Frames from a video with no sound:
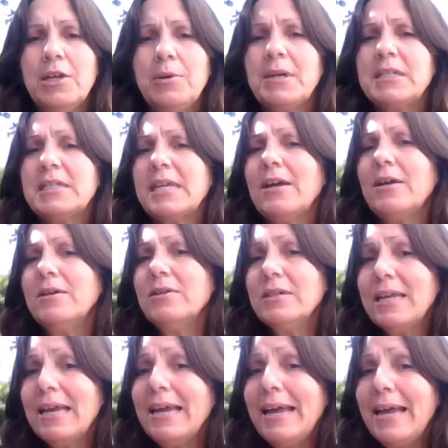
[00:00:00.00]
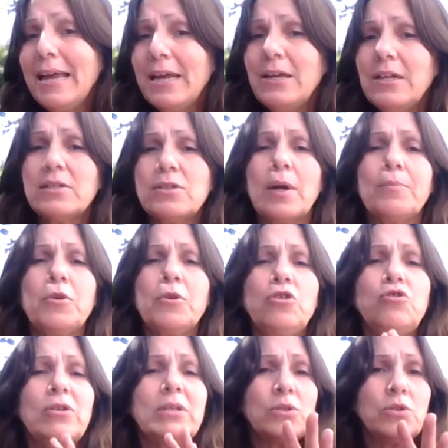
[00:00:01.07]
You might say, okay, so I'm going
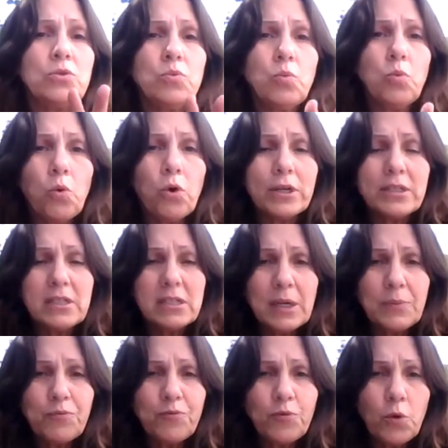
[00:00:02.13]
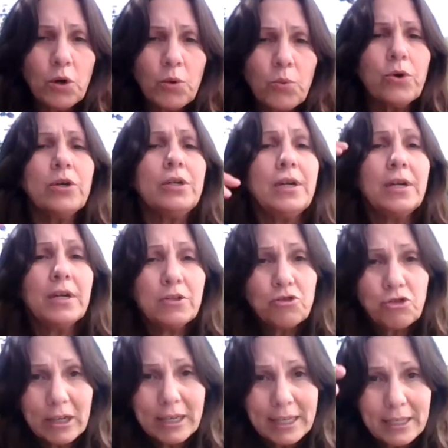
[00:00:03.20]
to just do one step forward,
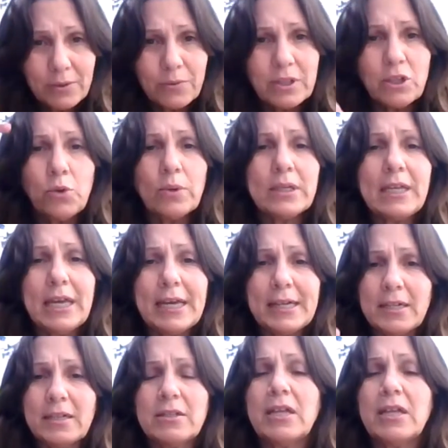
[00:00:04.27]
check in with you again.